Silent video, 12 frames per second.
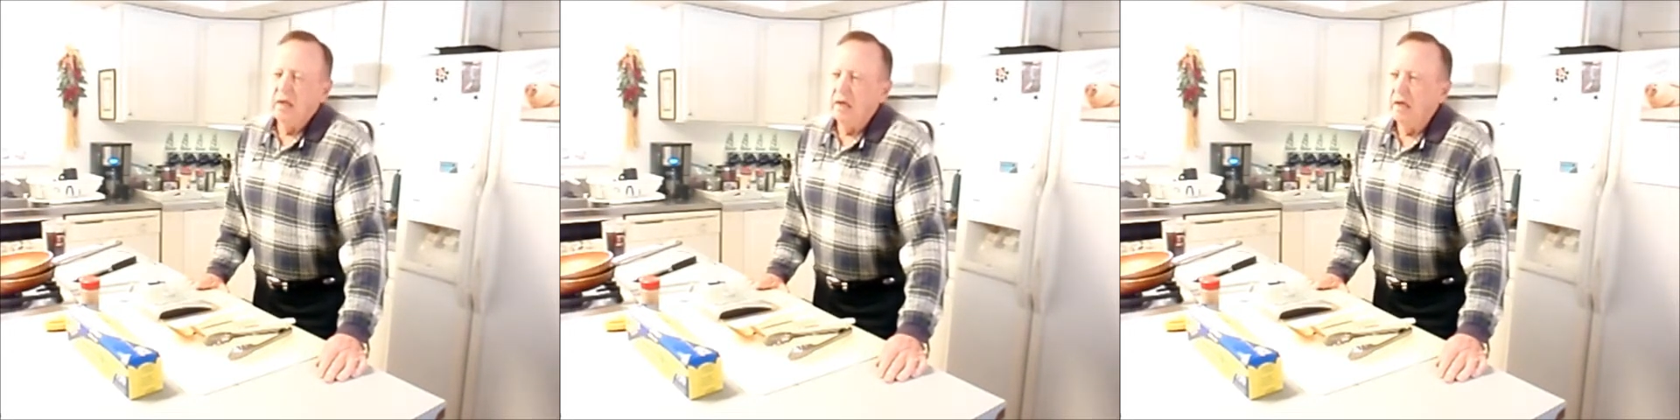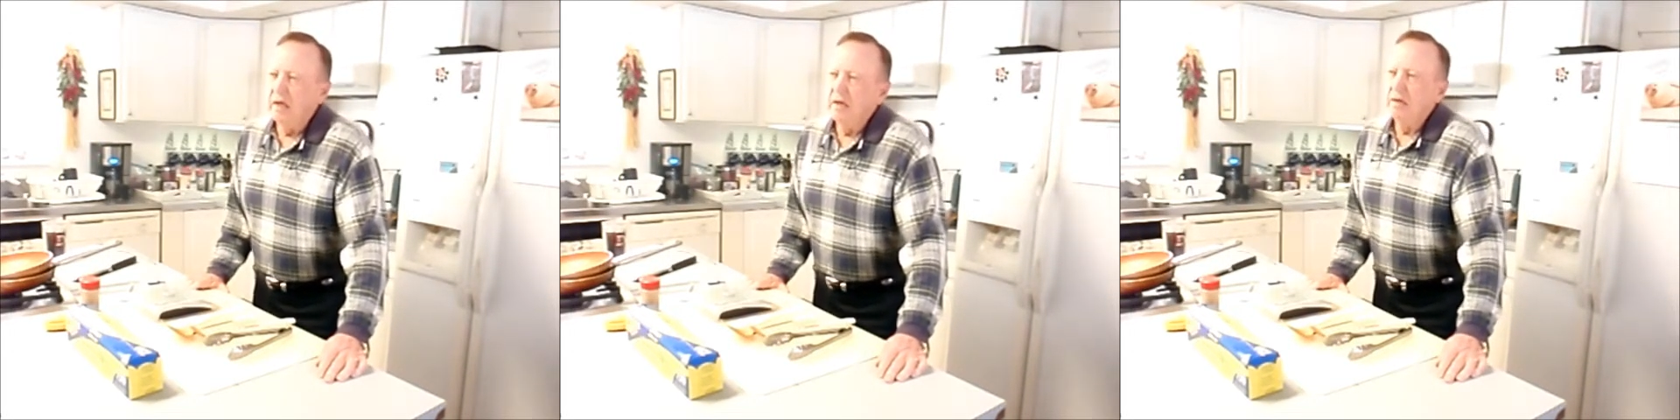
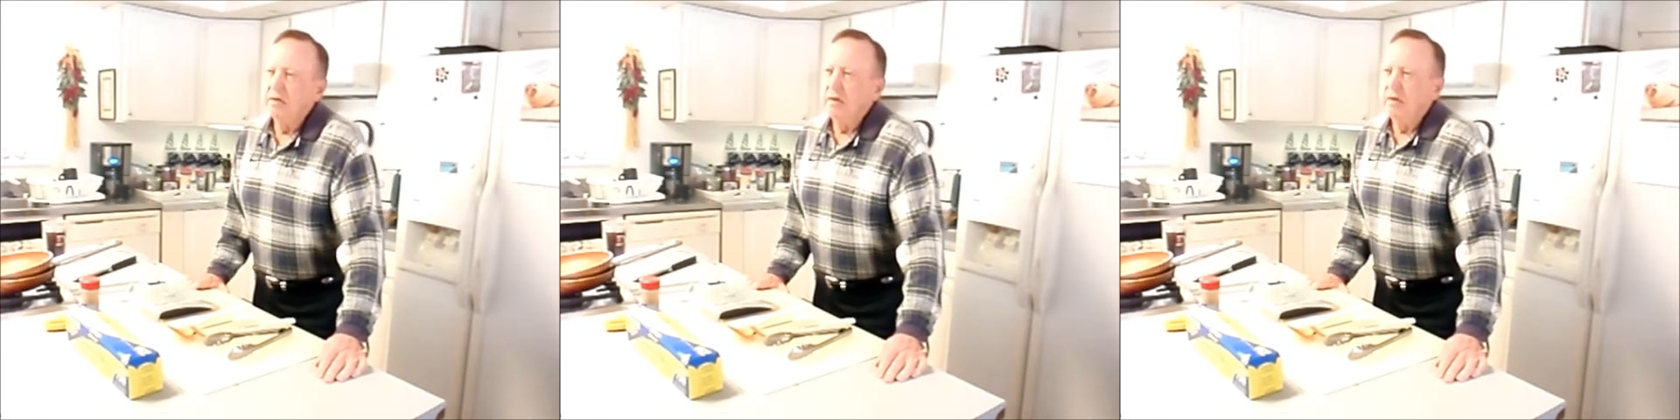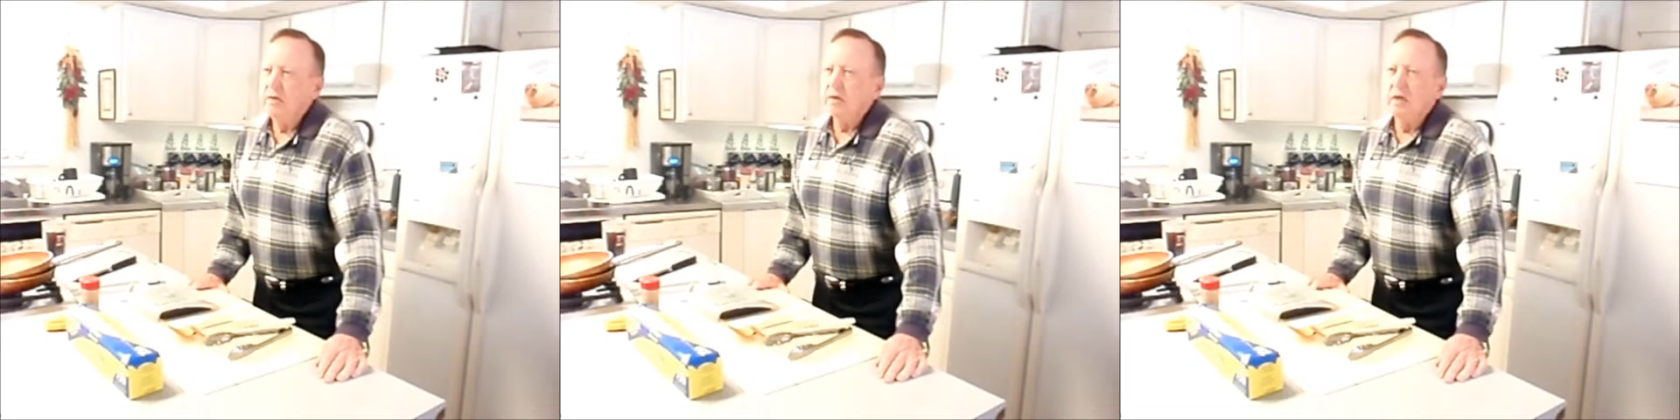and
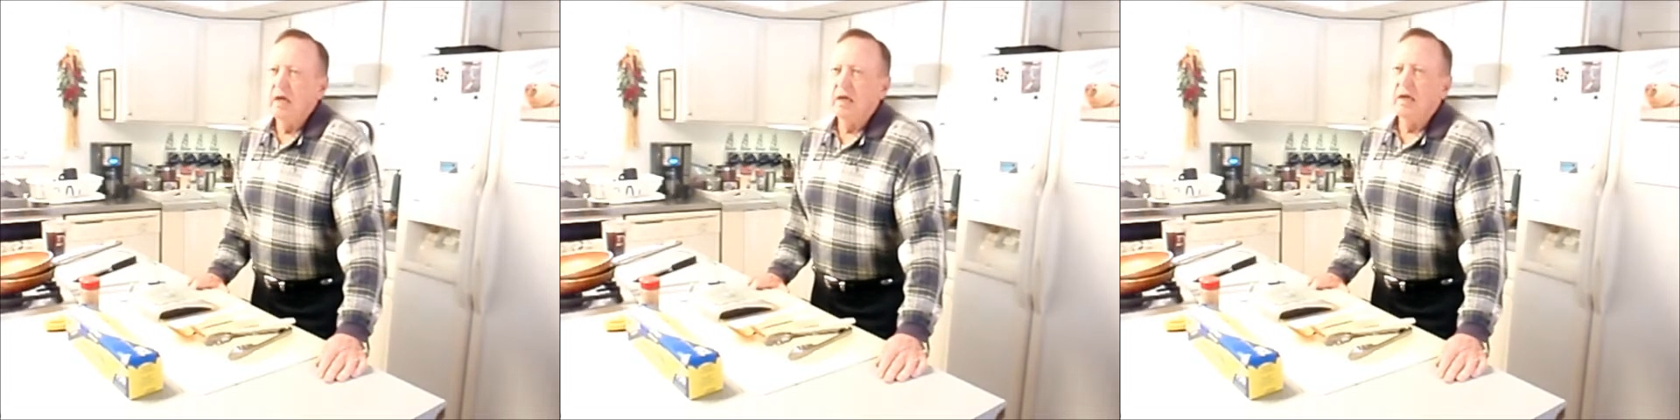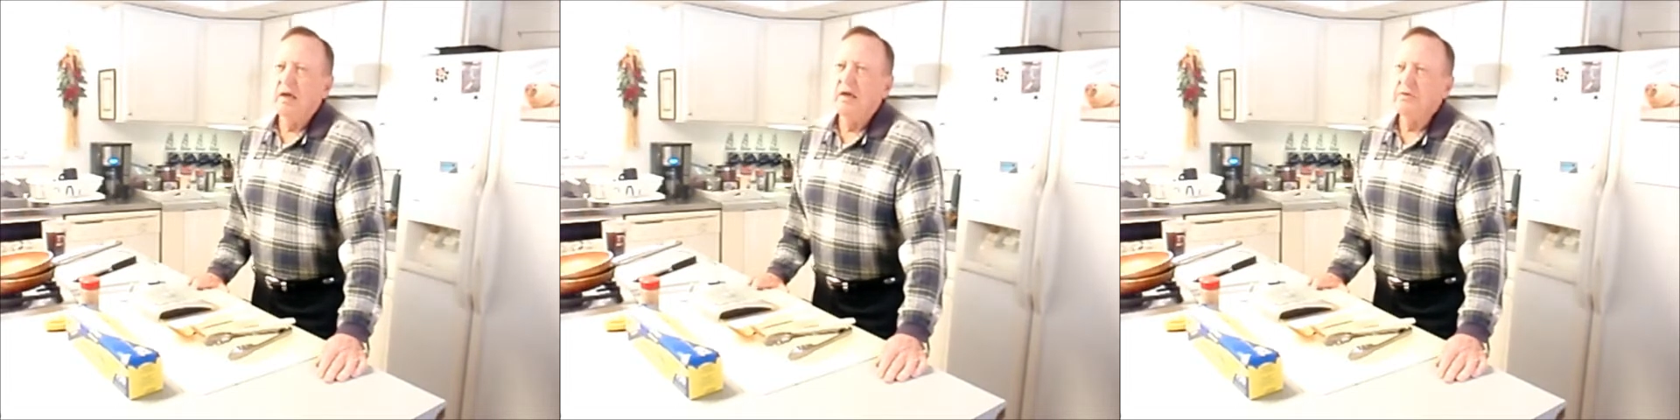you kind
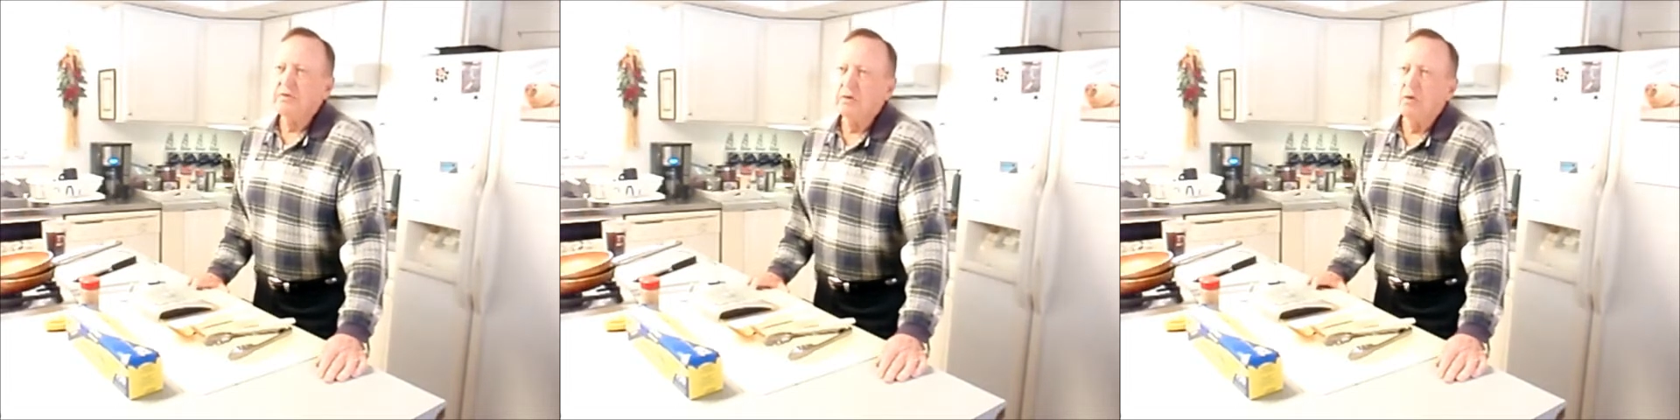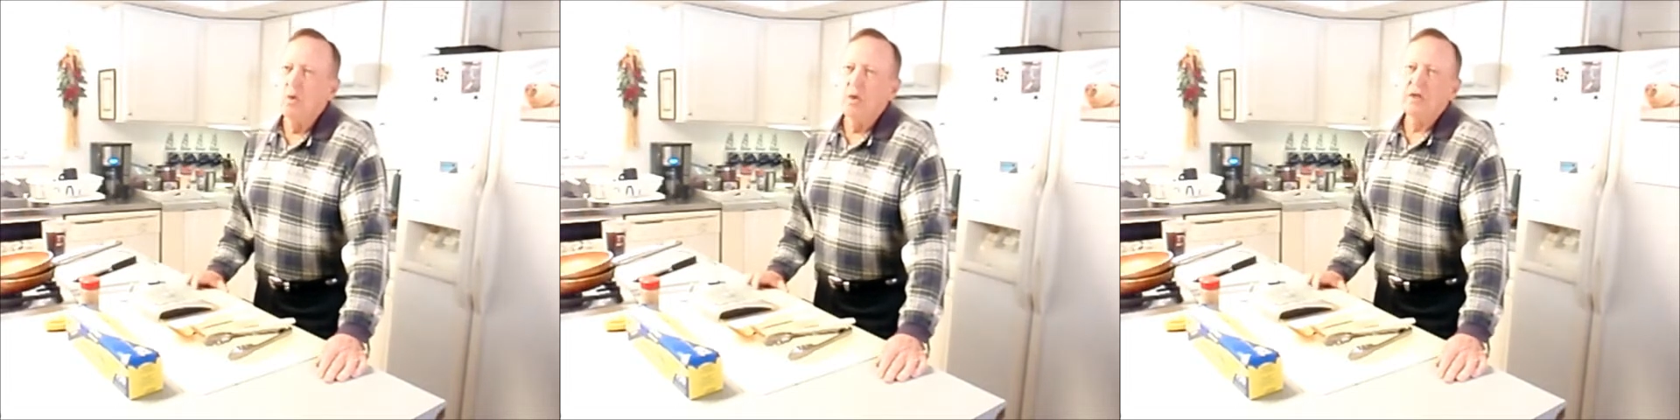of have
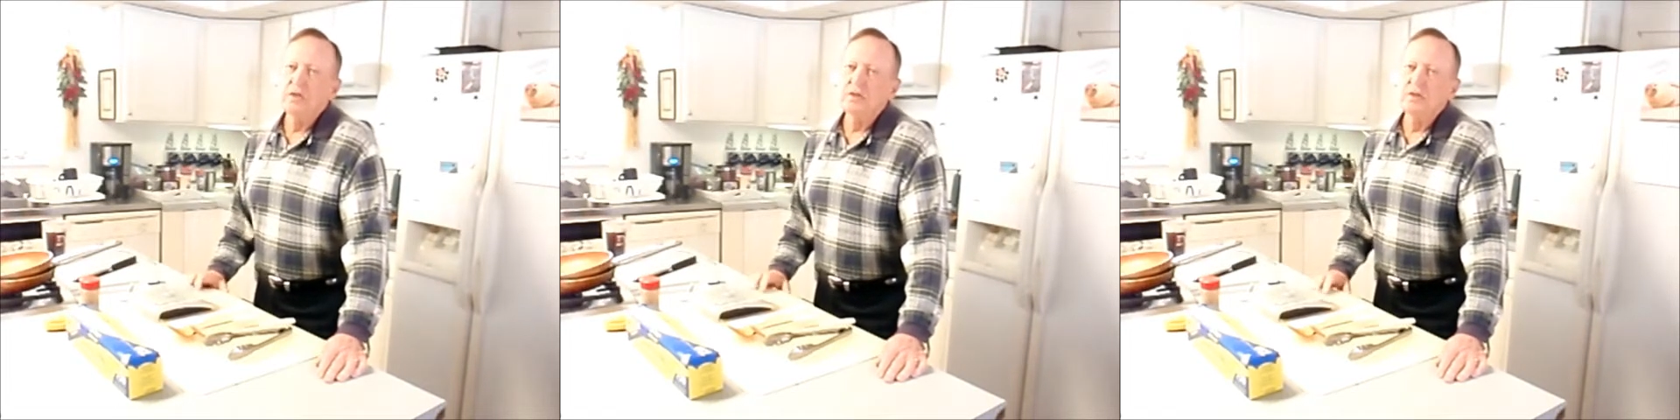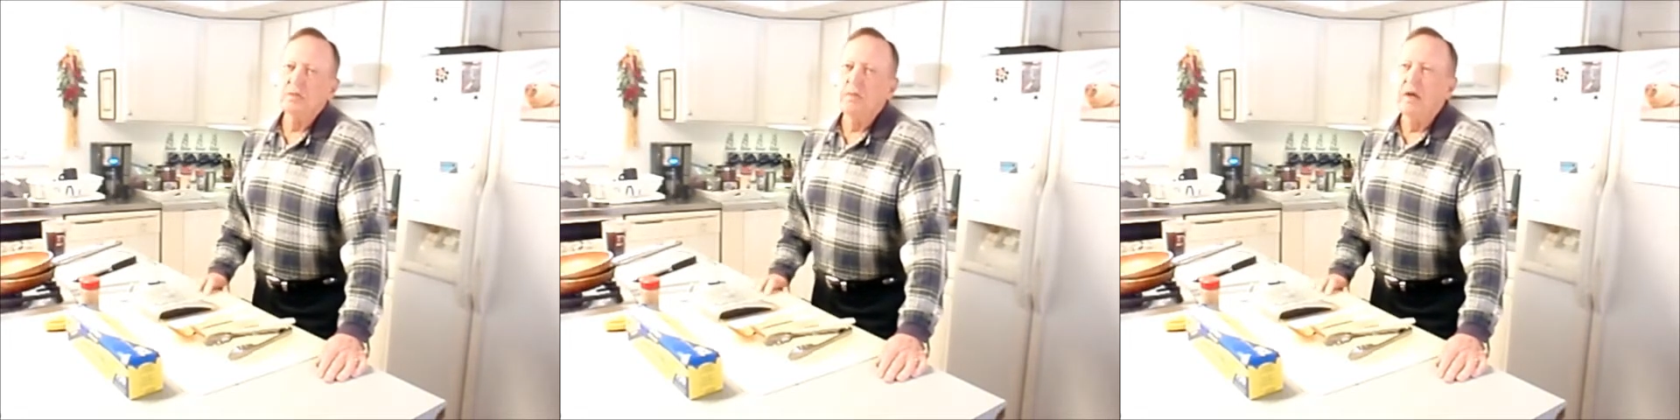some
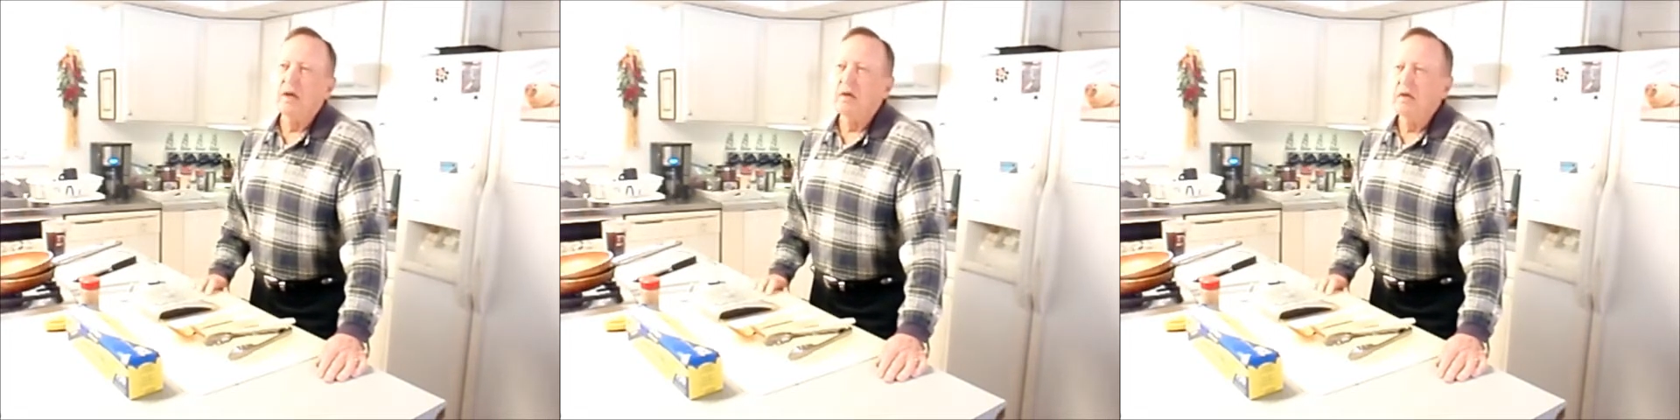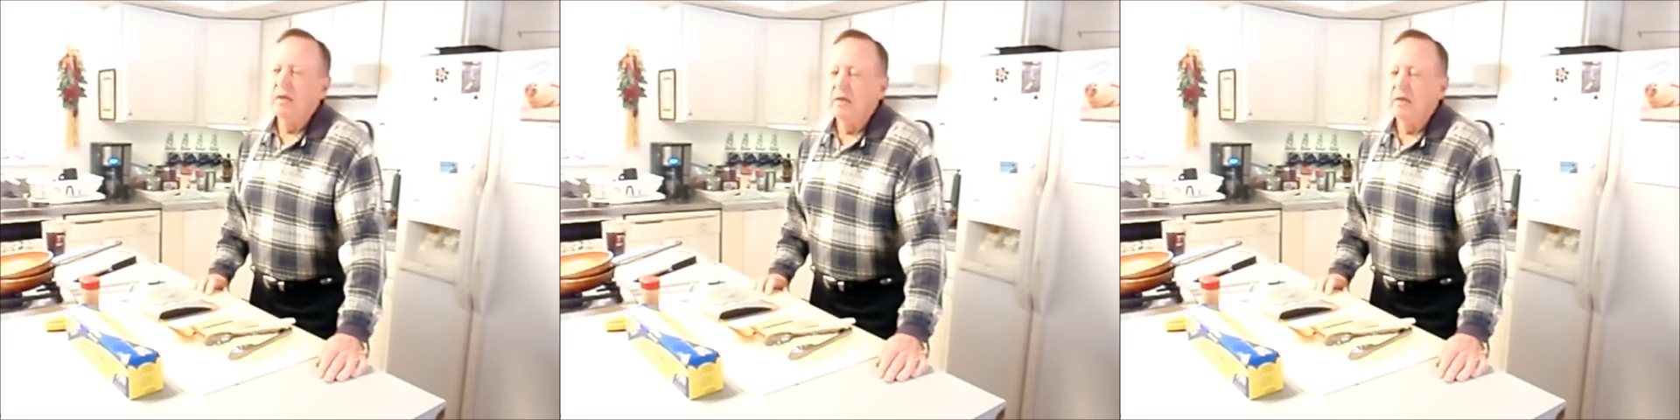questions about